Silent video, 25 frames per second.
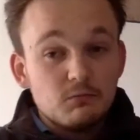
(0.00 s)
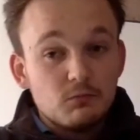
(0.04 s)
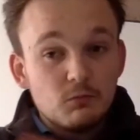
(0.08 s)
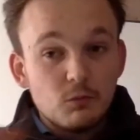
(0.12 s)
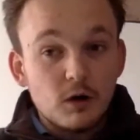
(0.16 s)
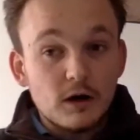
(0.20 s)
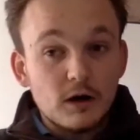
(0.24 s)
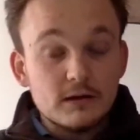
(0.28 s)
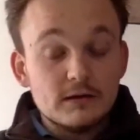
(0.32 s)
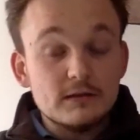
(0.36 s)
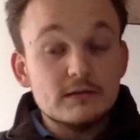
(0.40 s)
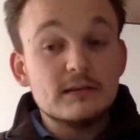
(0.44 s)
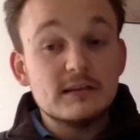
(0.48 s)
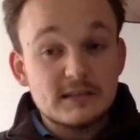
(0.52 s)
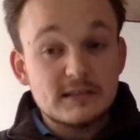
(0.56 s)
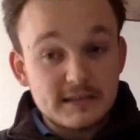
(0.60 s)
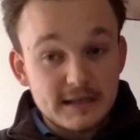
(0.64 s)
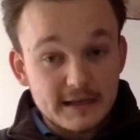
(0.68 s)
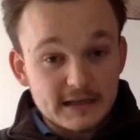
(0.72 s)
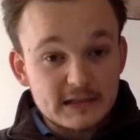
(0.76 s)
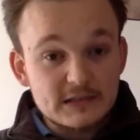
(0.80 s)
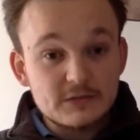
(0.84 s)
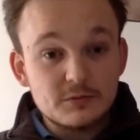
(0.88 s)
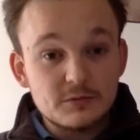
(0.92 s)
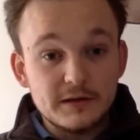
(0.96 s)
1 to
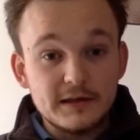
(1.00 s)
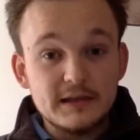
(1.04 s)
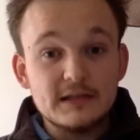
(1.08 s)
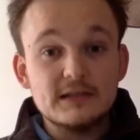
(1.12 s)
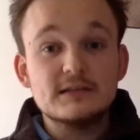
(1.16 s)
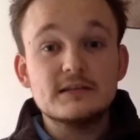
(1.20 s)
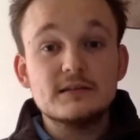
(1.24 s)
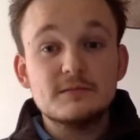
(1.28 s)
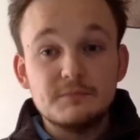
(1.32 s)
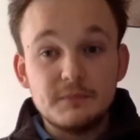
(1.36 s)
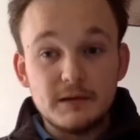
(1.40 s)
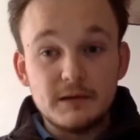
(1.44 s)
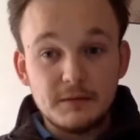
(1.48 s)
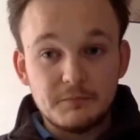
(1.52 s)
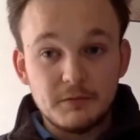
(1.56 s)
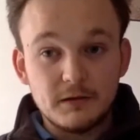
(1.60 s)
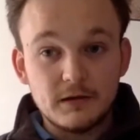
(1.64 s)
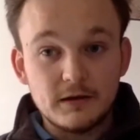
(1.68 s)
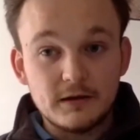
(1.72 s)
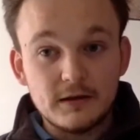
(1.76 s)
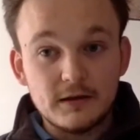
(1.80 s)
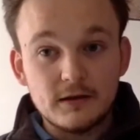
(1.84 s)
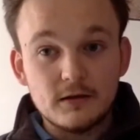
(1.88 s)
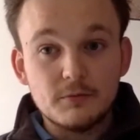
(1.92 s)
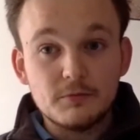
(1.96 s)
6 weeks, people
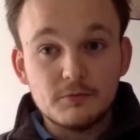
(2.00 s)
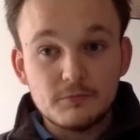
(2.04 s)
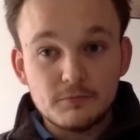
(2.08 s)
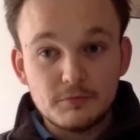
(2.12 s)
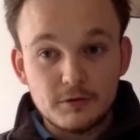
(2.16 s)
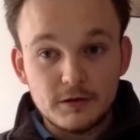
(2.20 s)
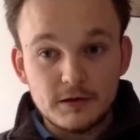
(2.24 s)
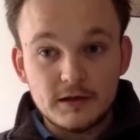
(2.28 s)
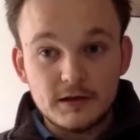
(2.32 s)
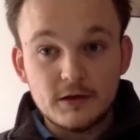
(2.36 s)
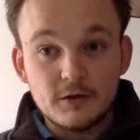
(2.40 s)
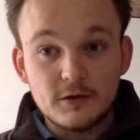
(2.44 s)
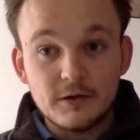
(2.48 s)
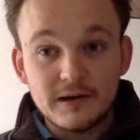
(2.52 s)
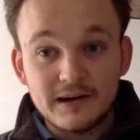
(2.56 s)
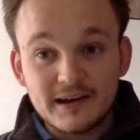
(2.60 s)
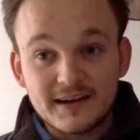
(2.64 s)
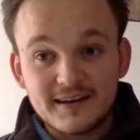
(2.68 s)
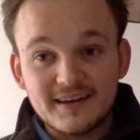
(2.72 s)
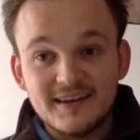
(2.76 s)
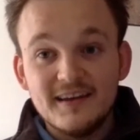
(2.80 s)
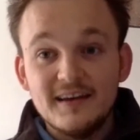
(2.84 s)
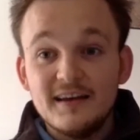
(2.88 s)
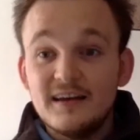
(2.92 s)
heal pretty quick.